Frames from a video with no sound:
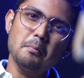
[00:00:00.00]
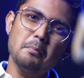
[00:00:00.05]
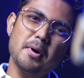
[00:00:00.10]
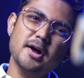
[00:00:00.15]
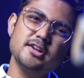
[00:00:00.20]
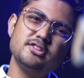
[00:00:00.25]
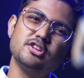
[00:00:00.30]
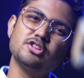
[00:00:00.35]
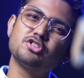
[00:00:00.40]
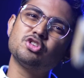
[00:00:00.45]

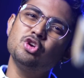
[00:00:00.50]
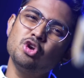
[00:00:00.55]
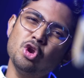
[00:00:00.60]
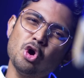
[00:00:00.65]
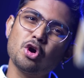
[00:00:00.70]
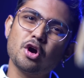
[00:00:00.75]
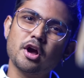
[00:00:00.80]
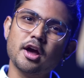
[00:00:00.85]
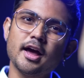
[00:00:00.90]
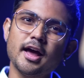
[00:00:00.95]
But just
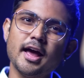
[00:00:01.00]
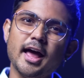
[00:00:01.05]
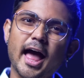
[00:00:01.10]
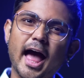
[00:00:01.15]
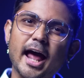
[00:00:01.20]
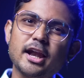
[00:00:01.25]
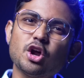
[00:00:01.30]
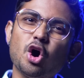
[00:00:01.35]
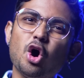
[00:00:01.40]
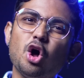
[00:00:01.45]
look
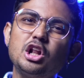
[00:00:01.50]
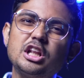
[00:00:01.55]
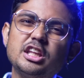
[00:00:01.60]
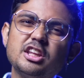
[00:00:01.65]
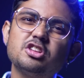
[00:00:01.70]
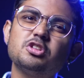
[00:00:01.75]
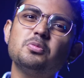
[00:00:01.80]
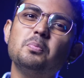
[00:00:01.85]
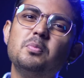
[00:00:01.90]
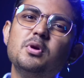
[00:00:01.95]
at all
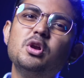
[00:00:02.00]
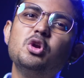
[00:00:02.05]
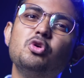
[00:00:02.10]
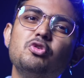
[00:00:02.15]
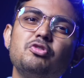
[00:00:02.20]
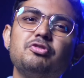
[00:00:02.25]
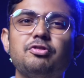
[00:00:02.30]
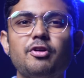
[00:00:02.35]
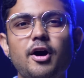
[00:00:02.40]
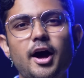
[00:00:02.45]
this blue
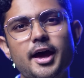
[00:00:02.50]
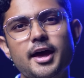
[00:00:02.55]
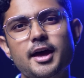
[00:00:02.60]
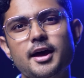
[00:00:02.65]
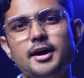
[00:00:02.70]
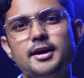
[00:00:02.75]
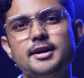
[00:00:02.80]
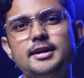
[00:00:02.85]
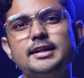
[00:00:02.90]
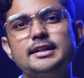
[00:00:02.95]

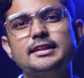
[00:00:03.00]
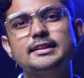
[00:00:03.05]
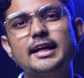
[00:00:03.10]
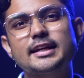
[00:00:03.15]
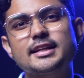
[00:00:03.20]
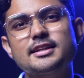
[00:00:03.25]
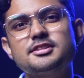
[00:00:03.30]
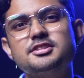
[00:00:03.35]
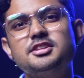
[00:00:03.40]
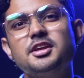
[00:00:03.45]
fire
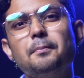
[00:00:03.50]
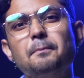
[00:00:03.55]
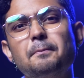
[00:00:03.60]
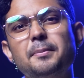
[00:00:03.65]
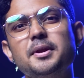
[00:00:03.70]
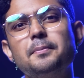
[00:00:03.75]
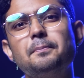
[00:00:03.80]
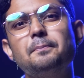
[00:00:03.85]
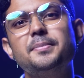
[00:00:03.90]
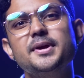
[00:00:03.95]
that a
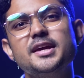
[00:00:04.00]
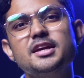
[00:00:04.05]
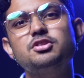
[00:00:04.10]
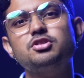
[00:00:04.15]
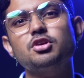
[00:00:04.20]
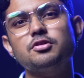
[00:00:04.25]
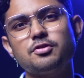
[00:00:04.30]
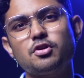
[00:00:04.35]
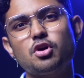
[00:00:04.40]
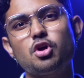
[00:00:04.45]
simple
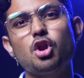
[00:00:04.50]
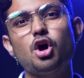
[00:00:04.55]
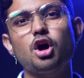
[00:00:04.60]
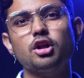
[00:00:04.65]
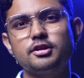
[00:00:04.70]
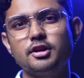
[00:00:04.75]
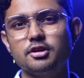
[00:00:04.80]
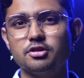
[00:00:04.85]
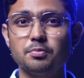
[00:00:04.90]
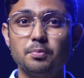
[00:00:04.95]
piece of
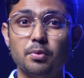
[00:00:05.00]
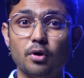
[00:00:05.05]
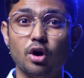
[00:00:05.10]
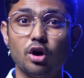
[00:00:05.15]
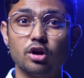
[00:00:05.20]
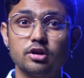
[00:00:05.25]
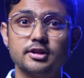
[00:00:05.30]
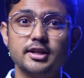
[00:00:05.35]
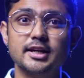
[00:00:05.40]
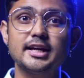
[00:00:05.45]
cloth has
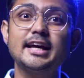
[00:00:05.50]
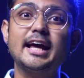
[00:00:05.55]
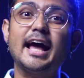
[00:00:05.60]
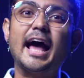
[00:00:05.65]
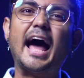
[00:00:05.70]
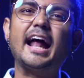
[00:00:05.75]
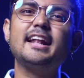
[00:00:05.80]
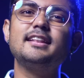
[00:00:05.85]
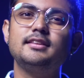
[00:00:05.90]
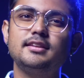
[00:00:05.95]
brought.
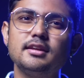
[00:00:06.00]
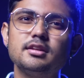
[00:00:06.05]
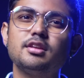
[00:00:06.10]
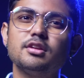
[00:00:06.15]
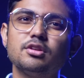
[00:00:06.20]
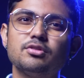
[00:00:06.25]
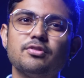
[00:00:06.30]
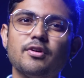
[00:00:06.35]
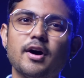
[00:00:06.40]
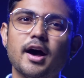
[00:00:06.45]
And this
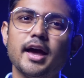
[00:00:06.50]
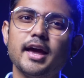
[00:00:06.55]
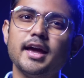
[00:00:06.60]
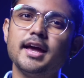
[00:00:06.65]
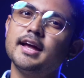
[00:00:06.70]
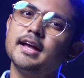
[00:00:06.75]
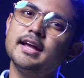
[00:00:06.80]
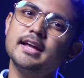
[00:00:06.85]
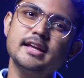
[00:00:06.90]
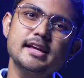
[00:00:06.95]
is why
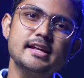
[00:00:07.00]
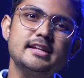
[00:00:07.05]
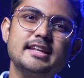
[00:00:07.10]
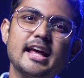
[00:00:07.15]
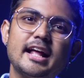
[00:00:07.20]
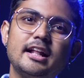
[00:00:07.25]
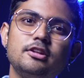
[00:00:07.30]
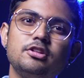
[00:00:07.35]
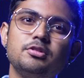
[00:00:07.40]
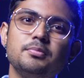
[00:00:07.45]
he
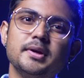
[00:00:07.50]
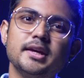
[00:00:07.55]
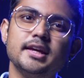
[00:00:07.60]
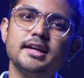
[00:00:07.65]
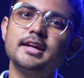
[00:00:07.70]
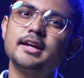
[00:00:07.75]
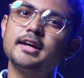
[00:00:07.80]
tells me